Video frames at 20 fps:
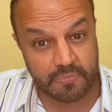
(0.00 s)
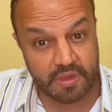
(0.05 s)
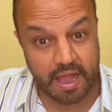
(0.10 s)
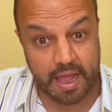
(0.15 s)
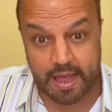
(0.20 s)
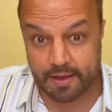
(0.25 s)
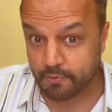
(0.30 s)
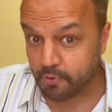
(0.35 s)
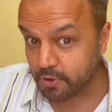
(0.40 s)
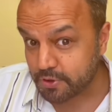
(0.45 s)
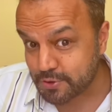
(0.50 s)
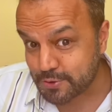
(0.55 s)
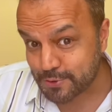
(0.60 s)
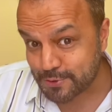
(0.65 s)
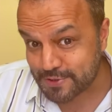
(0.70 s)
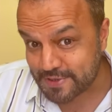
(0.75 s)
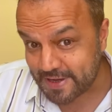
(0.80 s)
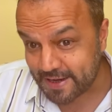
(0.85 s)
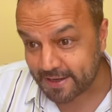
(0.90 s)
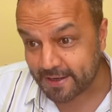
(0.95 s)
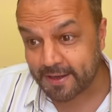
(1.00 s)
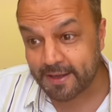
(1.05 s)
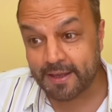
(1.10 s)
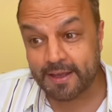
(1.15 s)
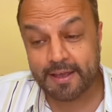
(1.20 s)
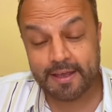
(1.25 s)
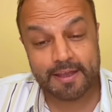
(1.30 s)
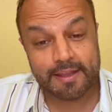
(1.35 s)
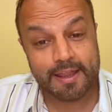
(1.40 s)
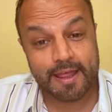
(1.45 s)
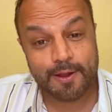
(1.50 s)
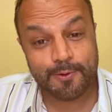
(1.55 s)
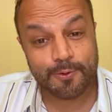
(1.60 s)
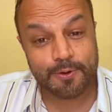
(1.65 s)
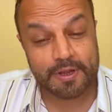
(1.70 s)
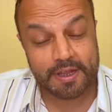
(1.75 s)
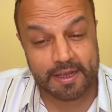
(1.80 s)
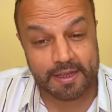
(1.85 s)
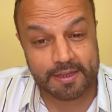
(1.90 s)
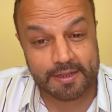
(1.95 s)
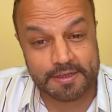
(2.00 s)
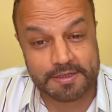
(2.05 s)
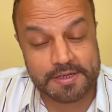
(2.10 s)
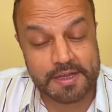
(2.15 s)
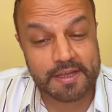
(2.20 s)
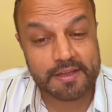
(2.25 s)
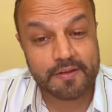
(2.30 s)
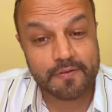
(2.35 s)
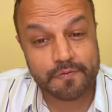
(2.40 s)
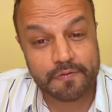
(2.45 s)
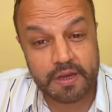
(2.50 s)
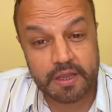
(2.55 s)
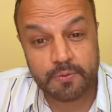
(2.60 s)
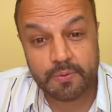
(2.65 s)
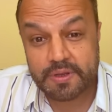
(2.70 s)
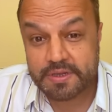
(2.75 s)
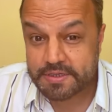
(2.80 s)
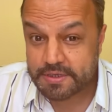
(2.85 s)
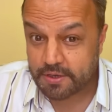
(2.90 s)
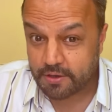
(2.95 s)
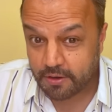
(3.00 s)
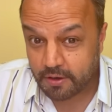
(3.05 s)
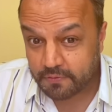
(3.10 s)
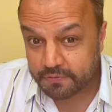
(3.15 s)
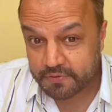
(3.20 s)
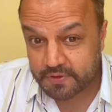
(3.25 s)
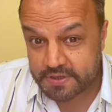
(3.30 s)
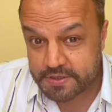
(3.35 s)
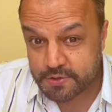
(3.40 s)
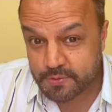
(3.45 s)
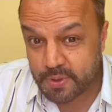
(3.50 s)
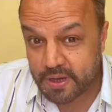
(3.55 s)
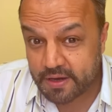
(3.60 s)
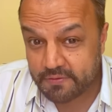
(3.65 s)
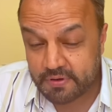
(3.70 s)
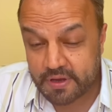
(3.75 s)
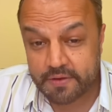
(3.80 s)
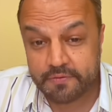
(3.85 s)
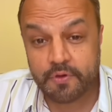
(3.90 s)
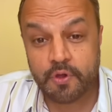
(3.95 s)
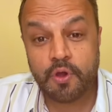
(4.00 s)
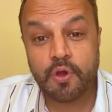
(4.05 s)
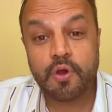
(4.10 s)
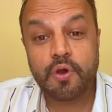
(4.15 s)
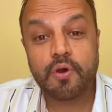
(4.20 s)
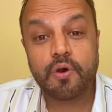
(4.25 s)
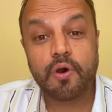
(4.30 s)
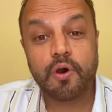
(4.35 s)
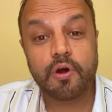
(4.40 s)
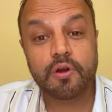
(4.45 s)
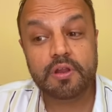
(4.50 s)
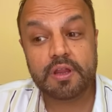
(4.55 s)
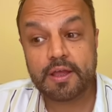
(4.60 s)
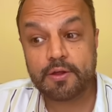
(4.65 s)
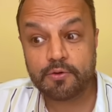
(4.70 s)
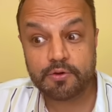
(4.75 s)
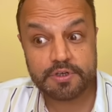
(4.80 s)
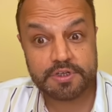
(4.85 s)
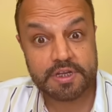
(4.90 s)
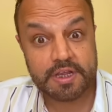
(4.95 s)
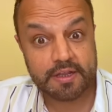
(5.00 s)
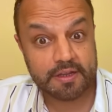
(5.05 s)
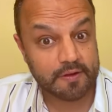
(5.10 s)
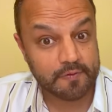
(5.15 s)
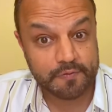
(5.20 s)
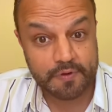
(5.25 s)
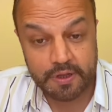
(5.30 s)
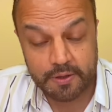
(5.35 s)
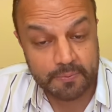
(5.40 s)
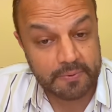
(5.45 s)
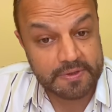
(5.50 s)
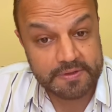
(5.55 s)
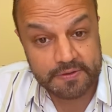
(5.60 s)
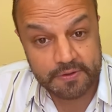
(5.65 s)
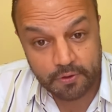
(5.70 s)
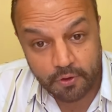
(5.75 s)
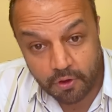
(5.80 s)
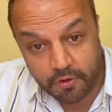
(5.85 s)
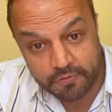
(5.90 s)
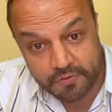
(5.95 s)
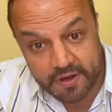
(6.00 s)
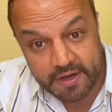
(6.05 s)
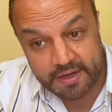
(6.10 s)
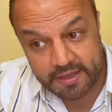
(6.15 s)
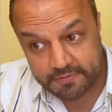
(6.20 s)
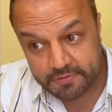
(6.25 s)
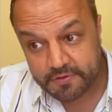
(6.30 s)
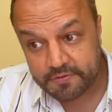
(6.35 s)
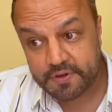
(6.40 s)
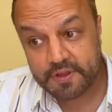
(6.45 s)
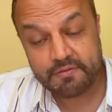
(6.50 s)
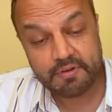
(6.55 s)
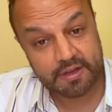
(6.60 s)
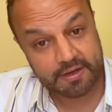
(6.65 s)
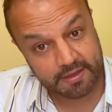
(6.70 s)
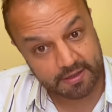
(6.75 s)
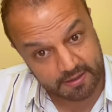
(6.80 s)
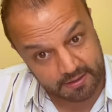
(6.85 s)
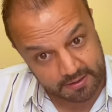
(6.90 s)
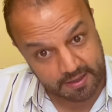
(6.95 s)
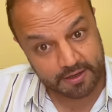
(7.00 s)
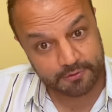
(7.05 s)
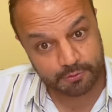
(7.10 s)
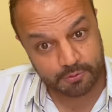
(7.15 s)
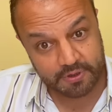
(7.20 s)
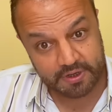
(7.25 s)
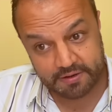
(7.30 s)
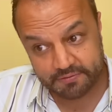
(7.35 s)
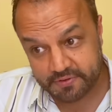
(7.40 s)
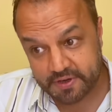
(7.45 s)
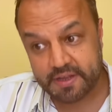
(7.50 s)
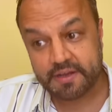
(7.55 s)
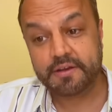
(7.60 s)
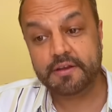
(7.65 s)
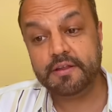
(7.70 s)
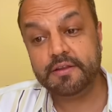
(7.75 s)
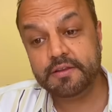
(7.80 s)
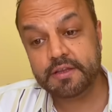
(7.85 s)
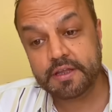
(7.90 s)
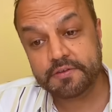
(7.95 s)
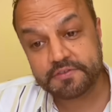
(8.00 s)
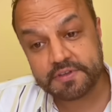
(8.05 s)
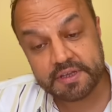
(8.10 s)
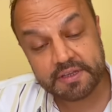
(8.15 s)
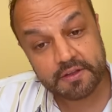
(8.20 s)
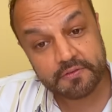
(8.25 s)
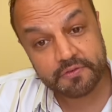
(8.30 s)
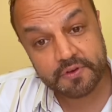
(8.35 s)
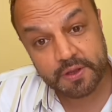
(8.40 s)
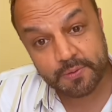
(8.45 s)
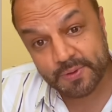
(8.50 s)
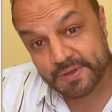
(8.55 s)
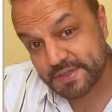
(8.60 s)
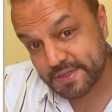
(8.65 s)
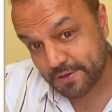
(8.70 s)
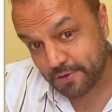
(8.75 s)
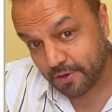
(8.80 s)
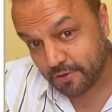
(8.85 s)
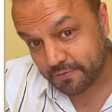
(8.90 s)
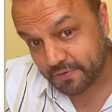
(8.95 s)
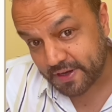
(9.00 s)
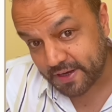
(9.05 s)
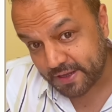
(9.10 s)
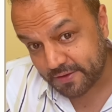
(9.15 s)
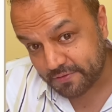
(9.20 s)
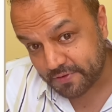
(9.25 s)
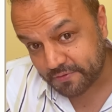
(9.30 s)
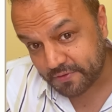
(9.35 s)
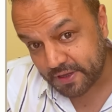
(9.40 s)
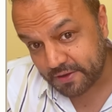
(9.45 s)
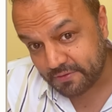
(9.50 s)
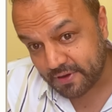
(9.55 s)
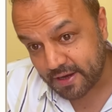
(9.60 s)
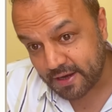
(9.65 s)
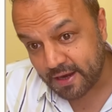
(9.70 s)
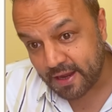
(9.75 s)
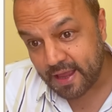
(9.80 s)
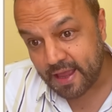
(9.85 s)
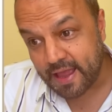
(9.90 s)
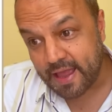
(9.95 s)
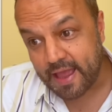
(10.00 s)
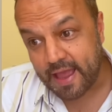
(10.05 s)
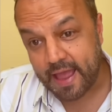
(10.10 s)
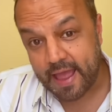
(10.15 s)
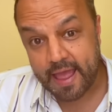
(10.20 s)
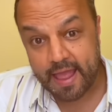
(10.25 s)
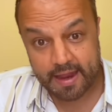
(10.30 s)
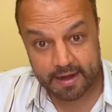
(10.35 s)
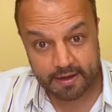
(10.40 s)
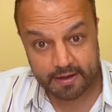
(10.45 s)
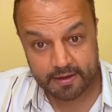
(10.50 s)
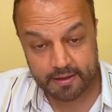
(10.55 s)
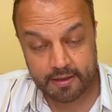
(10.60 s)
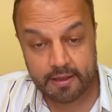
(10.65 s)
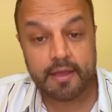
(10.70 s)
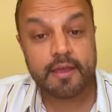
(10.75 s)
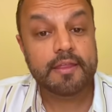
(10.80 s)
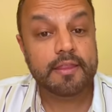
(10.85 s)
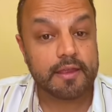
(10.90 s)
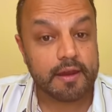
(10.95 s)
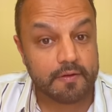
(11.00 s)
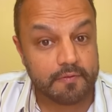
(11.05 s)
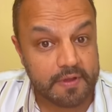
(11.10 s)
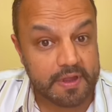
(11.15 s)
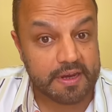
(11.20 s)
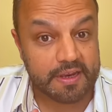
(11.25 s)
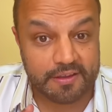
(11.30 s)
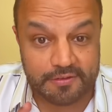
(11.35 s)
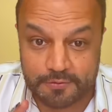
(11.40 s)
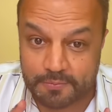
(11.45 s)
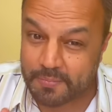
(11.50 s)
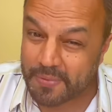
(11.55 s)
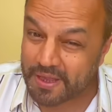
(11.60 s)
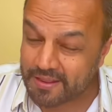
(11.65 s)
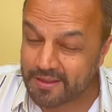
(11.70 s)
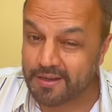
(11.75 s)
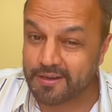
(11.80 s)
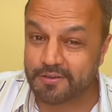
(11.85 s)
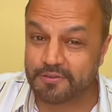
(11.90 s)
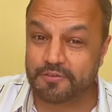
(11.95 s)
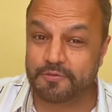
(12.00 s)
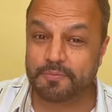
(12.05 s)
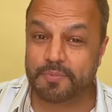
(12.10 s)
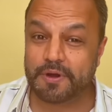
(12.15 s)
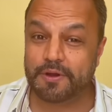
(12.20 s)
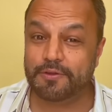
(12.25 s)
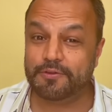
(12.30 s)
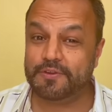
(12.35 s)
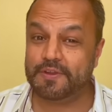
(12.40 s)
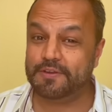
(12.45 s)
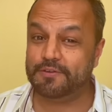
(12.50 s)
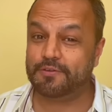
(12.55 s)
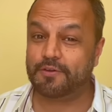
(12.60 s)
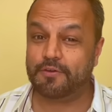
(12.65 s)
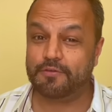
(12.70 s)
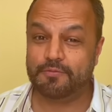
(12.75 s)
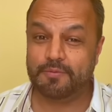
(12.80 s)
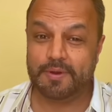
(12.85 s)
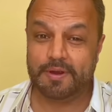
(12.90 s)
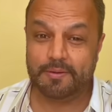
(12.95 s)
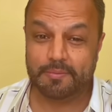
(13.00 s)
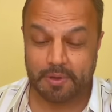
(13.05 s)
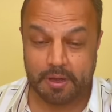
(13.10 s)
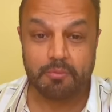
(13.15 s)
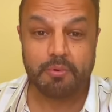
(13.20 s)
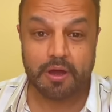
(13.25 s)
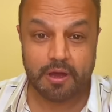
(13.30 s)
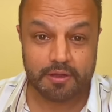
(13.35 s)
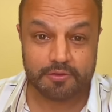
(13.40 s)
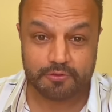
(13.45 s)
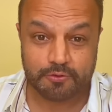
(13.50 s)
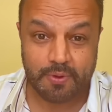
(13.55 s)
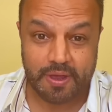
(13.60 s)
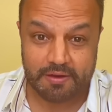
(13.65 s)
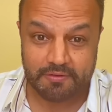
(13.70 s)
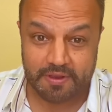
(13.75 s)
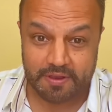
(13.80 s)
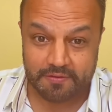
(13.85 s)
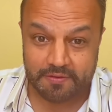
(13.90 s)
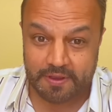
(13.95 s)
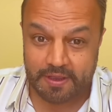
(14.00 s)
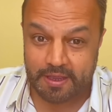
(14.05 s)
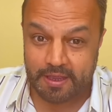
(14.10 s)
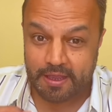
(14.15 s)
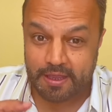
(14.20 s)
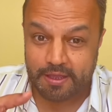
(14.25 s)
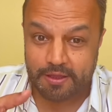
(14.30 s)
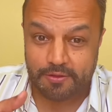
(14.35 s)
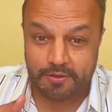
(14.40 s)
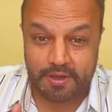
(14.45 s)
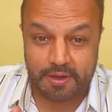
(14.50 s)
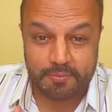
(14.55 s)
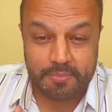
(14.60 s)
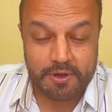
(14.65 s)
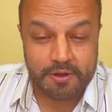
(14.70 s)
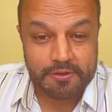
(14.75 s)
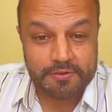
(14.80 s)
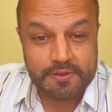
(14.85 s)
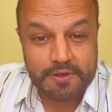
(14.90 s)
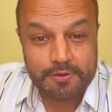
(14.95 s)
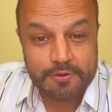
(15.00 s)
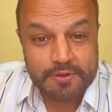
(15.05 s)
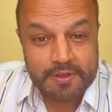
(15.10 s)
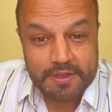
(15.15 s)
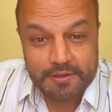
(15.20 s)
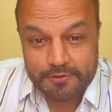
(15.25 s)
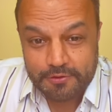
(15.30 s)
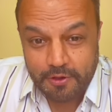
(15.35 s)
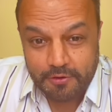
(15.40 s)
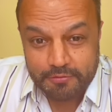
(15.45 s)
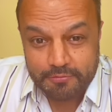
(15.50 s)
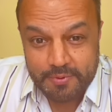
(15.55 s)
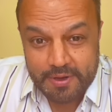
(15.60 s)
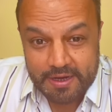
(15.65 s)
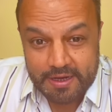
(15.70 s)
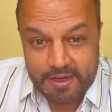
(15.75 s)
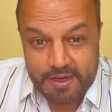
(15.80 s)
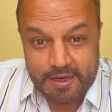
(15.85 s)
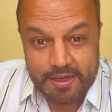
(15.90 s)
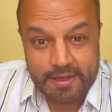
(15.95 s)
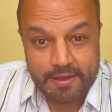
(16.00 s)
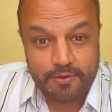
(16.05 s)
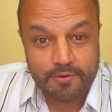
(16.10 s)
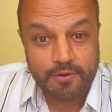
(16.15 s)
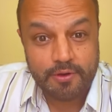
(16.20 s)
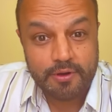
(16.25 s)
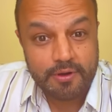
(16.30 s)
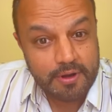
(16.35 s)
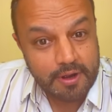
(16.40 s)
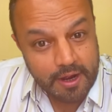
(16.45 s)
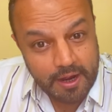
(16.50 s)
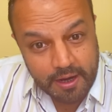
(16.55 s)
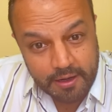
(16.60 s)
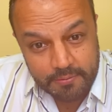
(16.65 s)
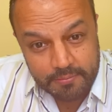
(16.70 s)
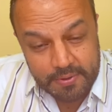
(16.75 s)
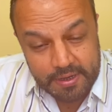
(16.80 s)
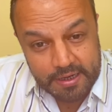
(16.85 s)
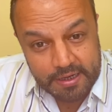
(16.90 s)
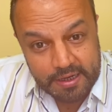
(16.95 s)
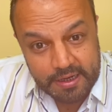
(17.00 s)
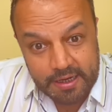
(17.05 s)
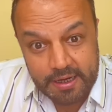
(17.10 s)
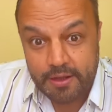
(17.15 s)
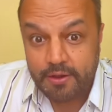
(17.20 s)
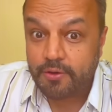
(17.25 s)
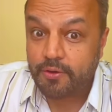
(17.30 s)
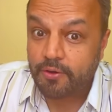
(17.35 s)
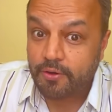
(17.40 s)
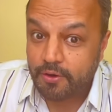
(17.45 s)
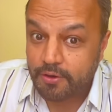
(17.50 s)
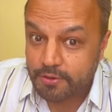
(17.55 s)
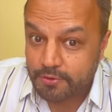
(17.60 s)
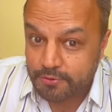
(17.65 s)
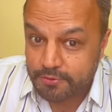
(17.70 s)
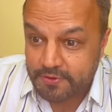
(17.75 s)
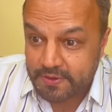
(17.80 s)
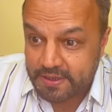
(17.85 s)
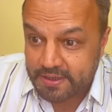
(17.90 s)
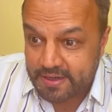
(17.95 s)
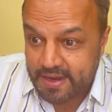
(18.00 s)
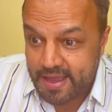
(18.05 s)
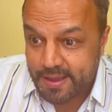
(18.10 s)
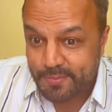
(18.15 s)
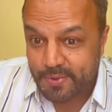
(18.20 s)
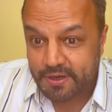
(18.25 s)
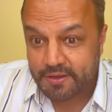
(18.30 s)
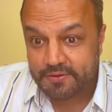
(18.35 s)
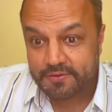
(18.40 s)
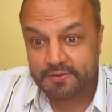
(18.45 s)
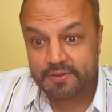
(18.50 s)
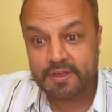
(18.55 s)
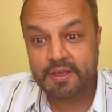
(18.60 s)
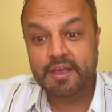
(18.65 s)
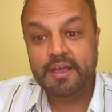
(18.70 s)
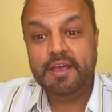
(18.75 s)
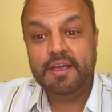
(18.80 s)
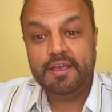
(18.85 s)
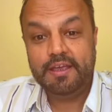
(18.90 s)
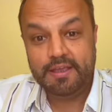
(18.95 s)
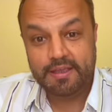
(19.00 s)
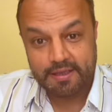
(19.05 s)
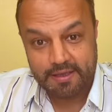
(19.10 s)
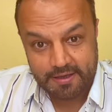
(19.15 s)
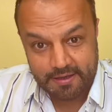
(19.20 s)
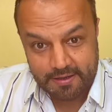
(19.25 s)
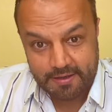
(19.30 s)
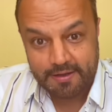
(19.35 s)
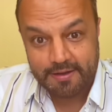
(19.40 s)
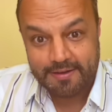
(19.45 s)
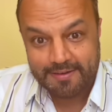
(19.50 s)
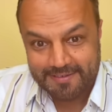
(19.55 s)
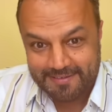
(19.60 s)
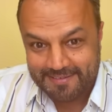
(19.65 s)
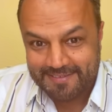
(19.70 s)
I've also said they could either change the frequency of the square wave or they could change the frequency of AD51. Here, that's what they've done. They've changed the frequency of AD51, and there are various methods of producing square wave. You can produce it using a software delay or a hardware delay or using timers. Here,